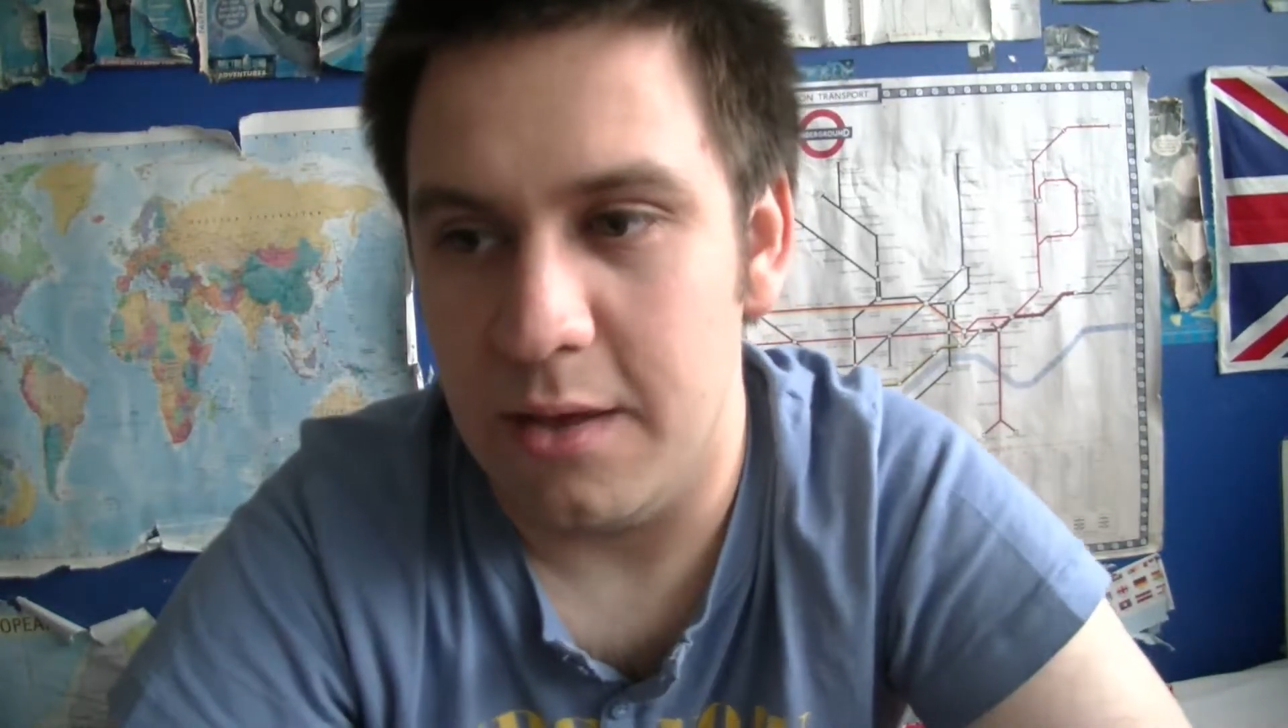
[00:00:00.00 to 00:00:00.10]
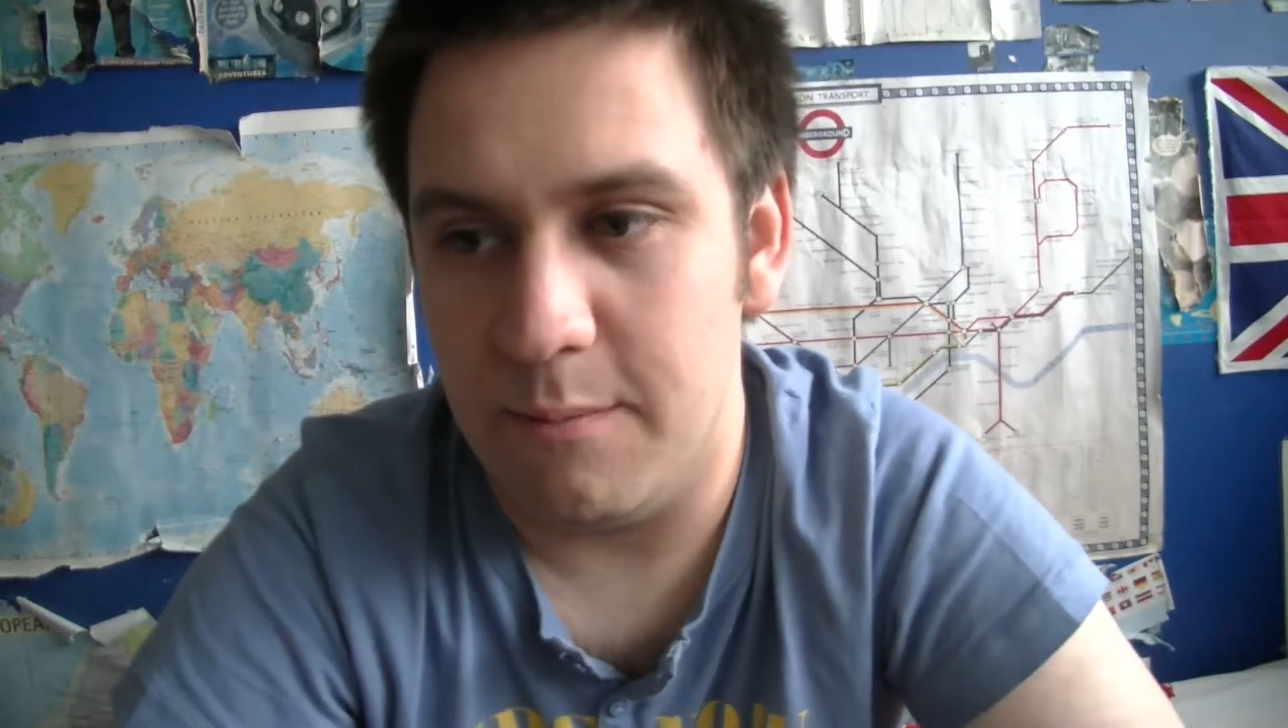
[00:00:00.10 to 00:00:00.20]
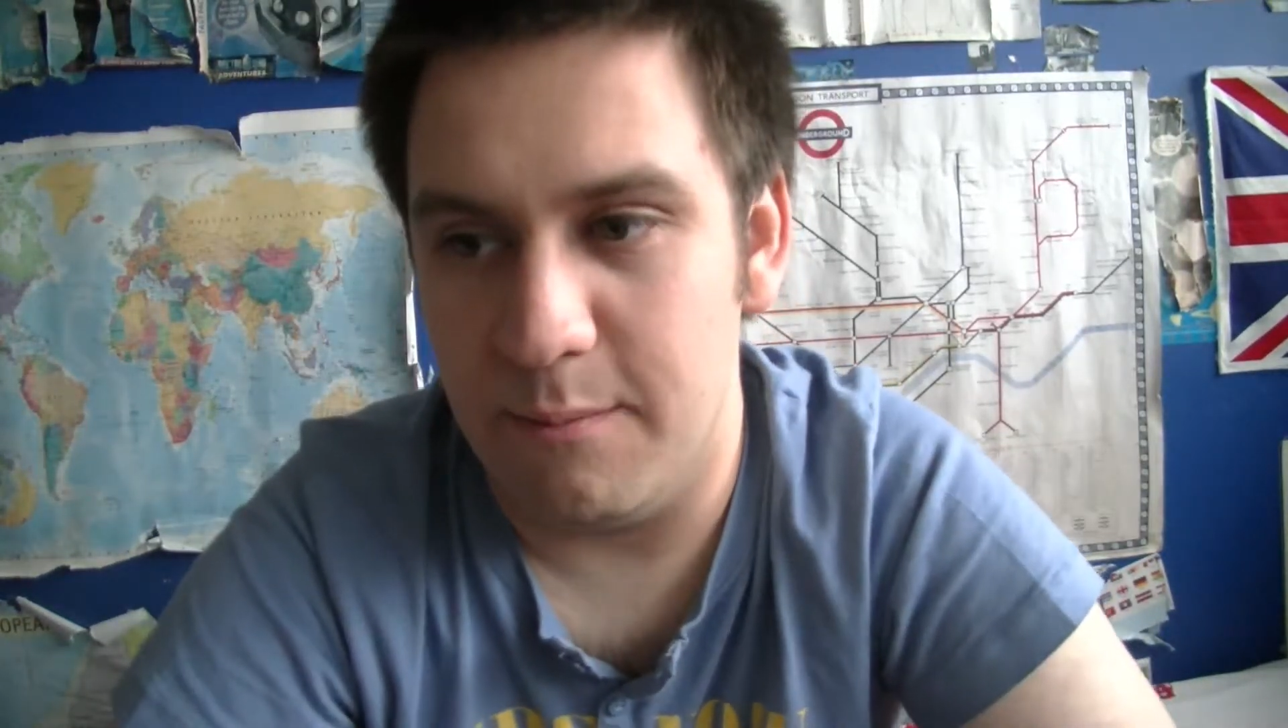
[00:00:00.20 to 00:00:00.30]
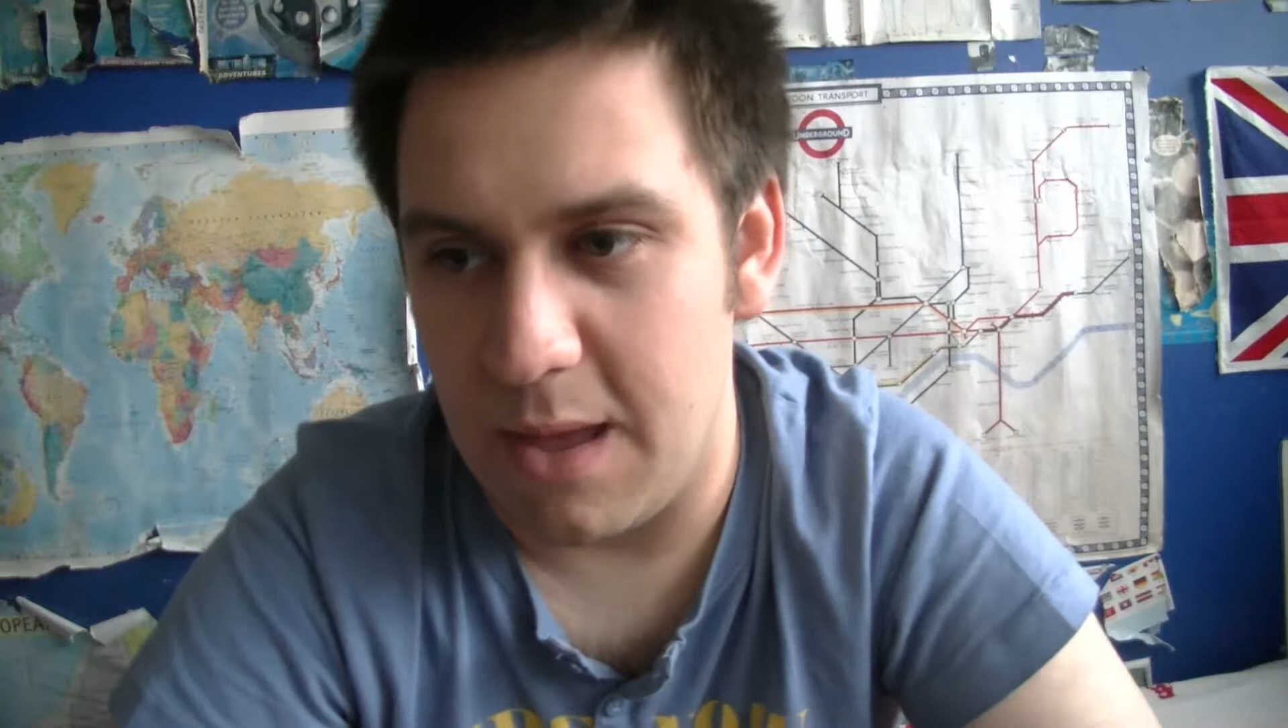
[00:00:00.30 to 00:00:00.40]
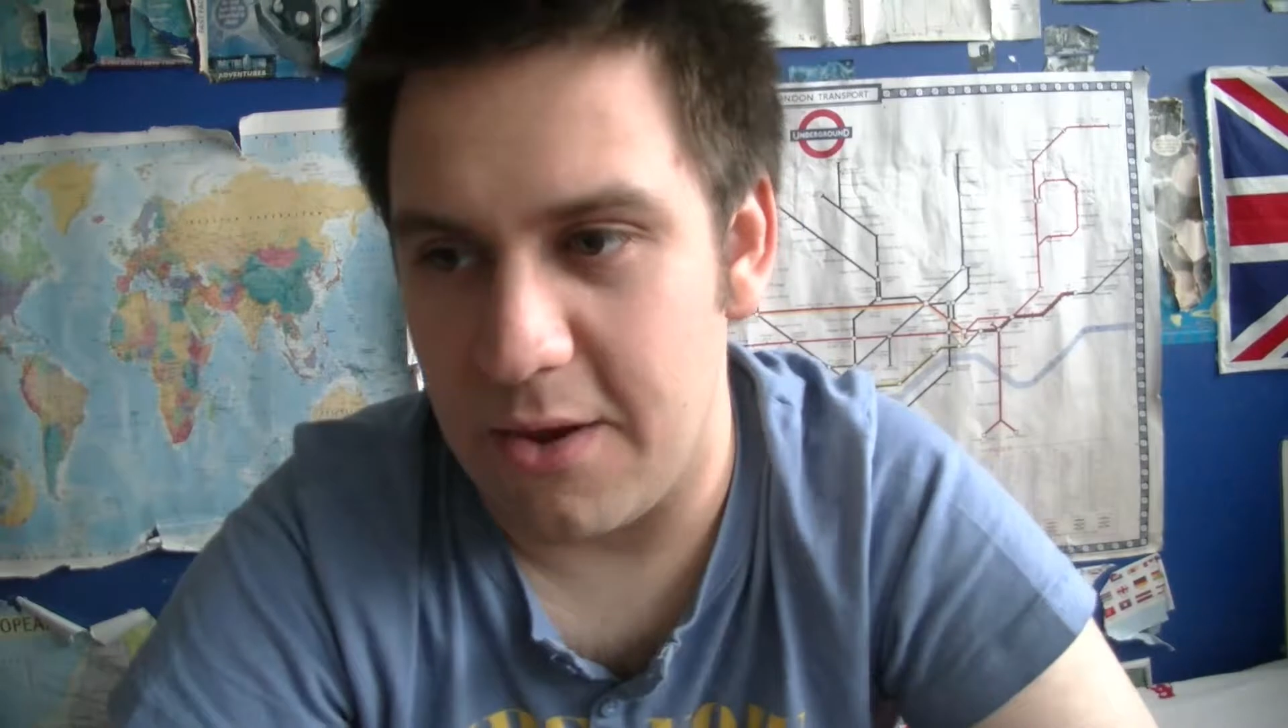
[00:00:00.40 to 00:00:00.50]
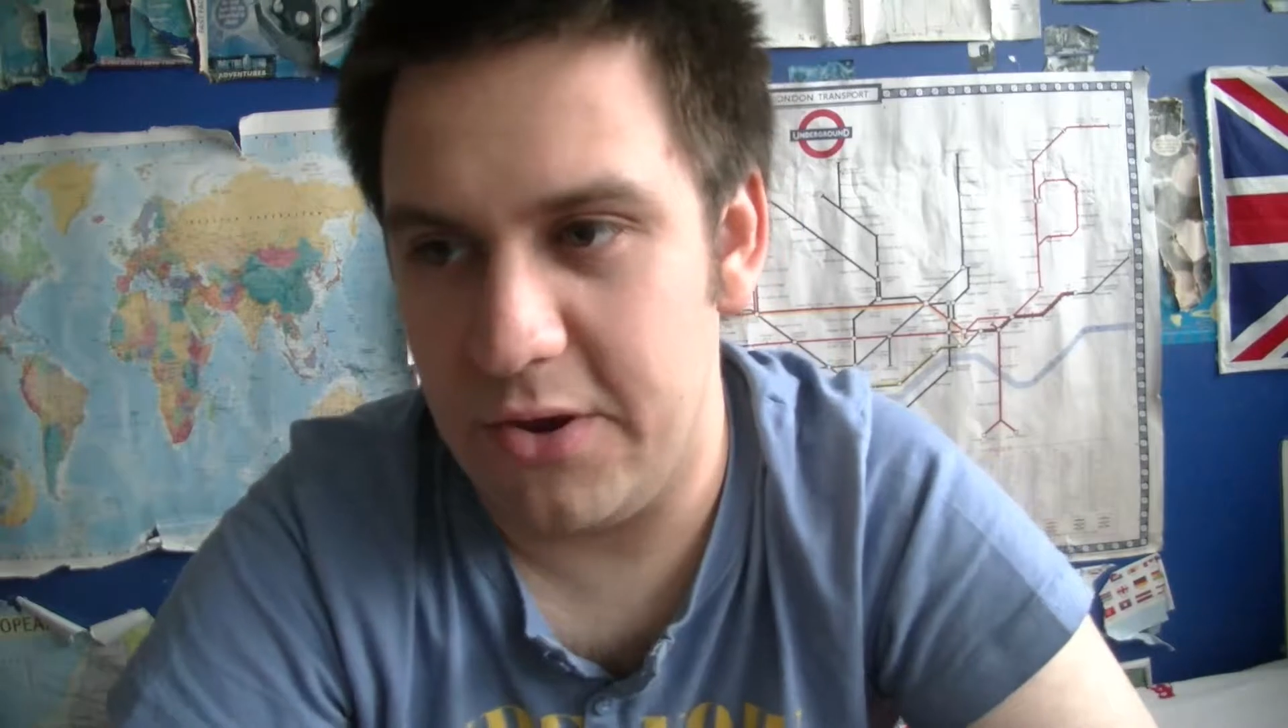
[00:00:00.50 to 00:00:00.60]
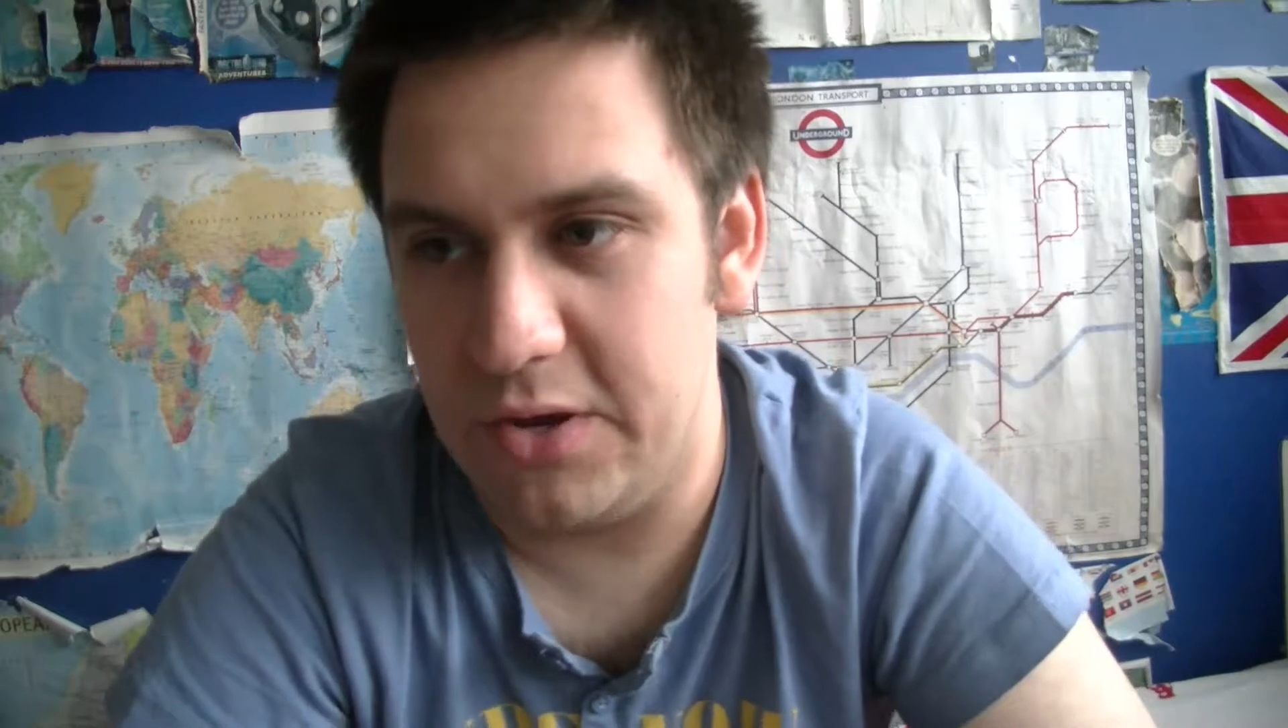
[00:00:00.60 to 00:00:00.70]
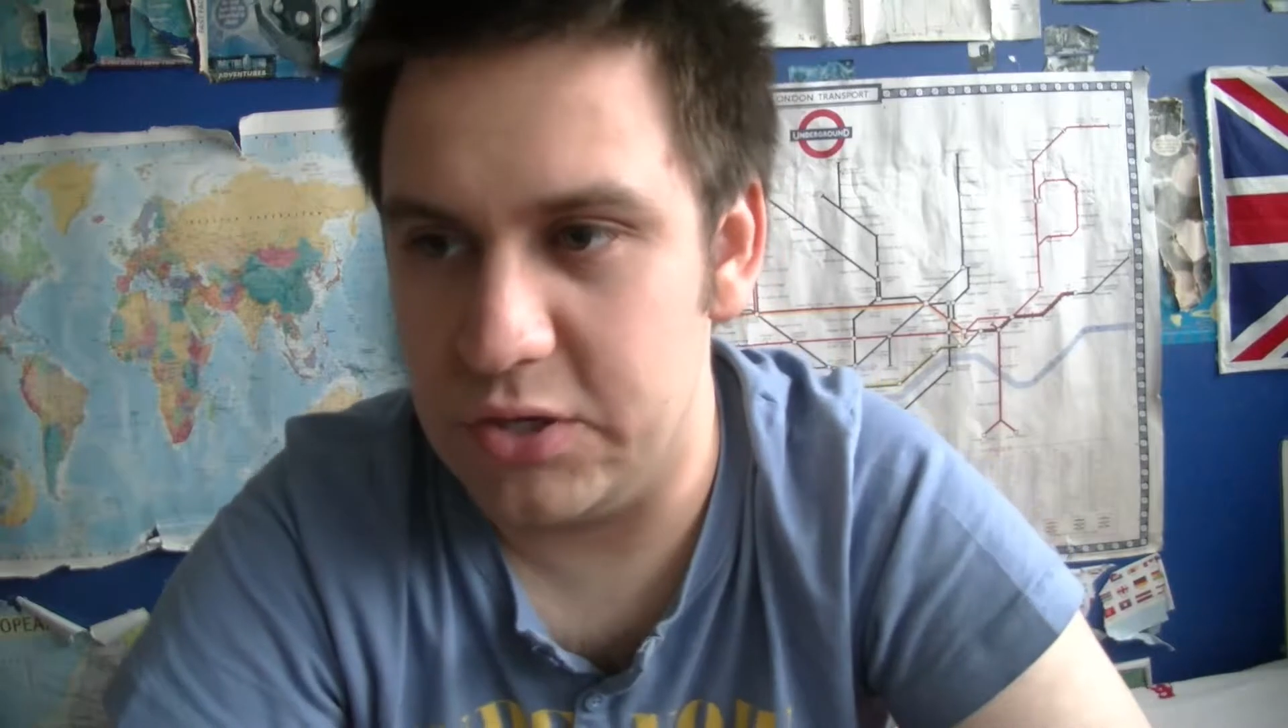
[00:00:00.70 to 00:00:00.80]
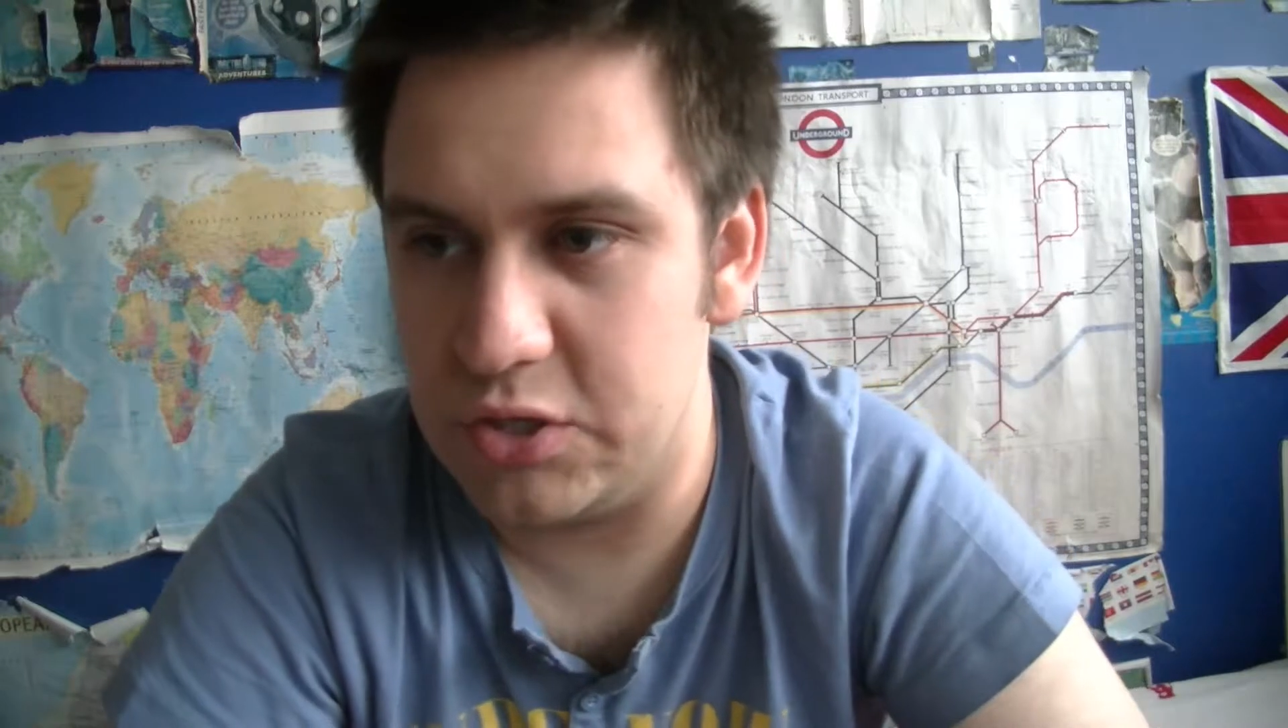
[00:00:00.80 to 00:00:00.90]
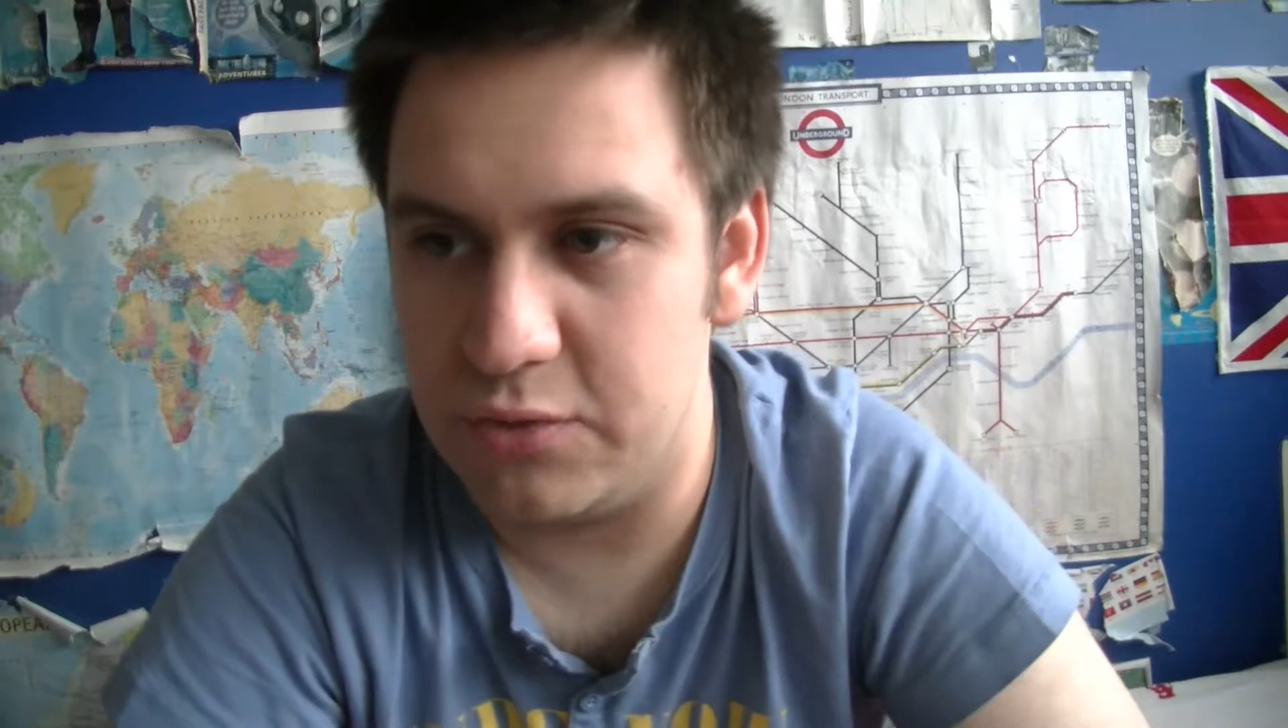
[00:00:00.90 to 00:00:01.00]

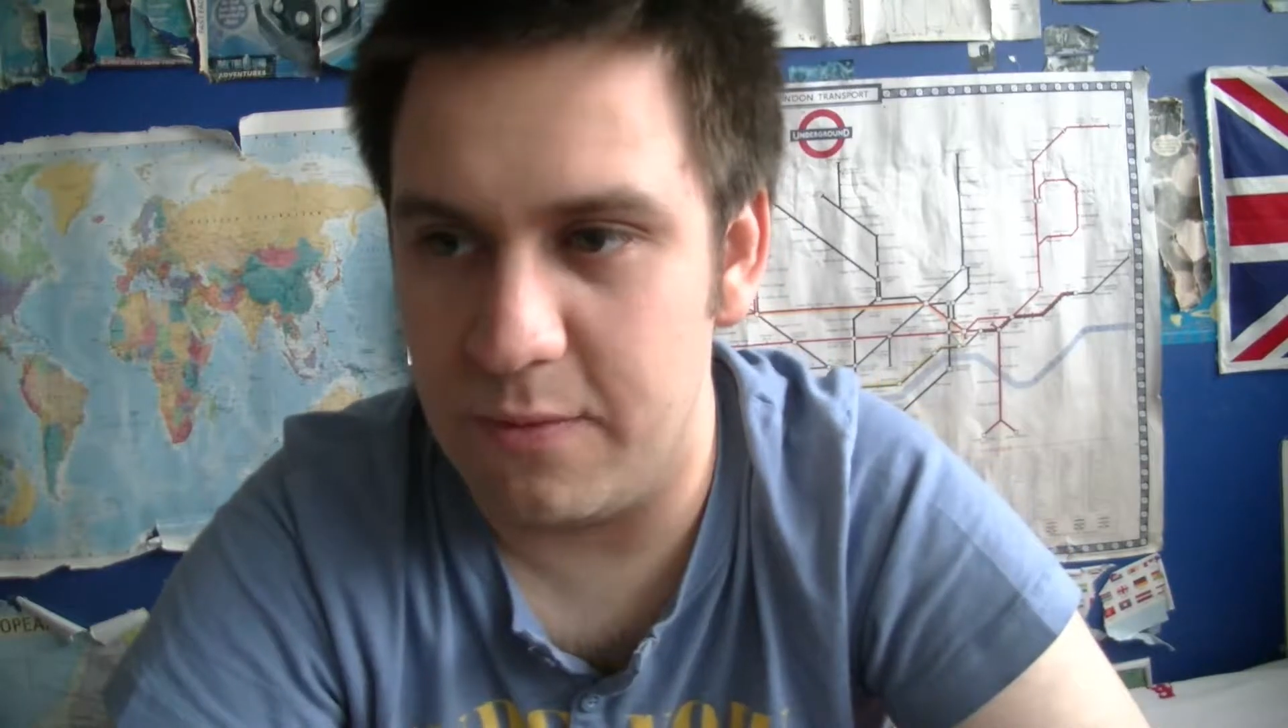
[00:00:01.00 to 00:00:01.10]
marriage